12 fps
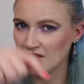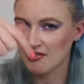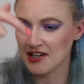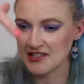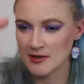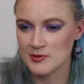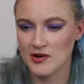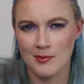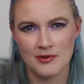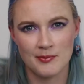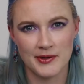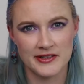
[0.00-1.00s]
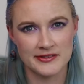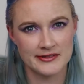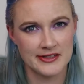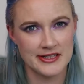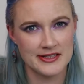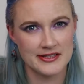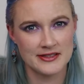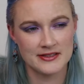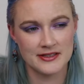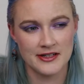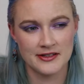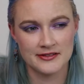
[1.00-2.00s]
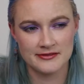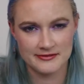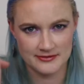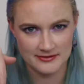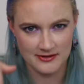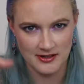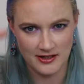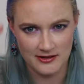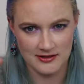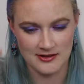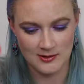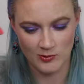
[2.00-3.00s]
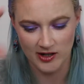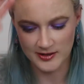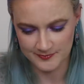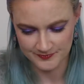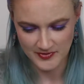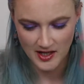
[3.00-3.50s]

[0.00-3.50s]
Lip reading: Feel free to subscribe, the button is down there somewhere.